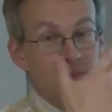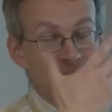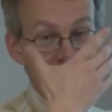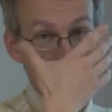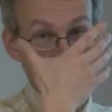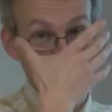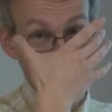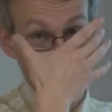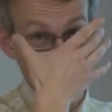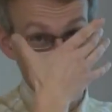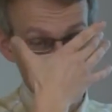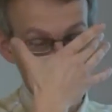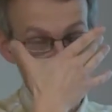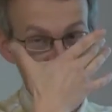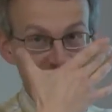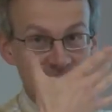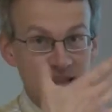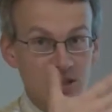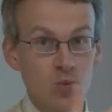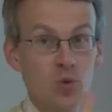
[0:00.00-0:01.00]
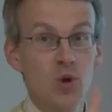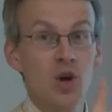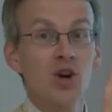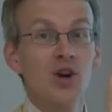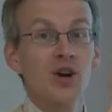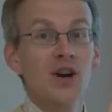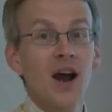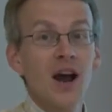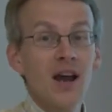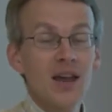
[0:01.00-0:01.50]
previous cases, we
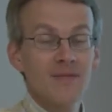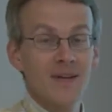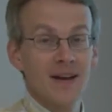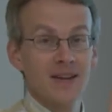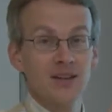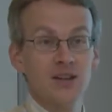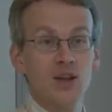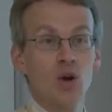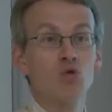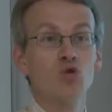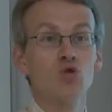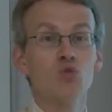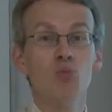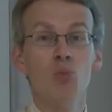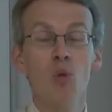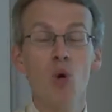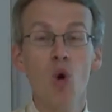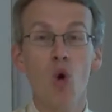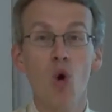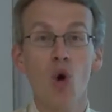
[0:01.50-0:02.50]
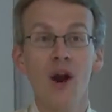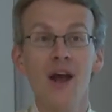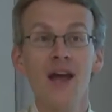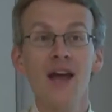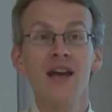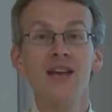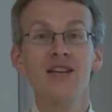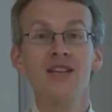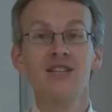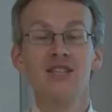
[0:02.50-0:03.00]
arrive at those more
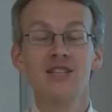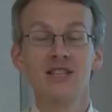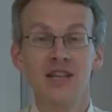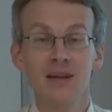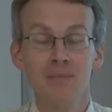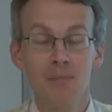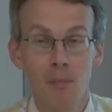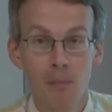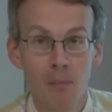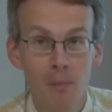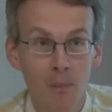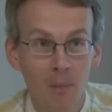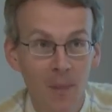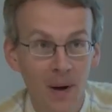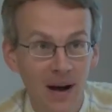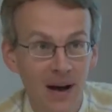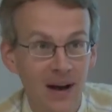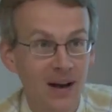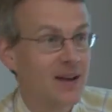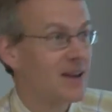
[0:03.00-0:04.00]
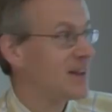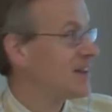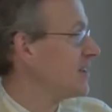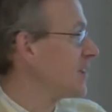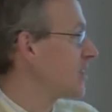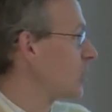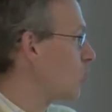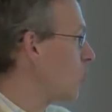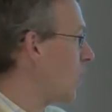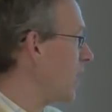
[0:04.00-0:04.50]
simple
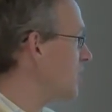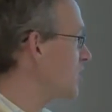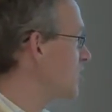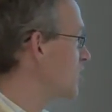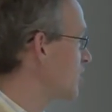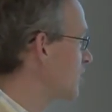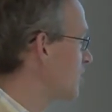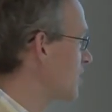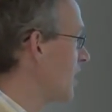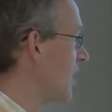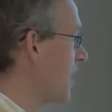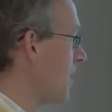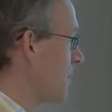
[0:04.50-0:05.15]
equations.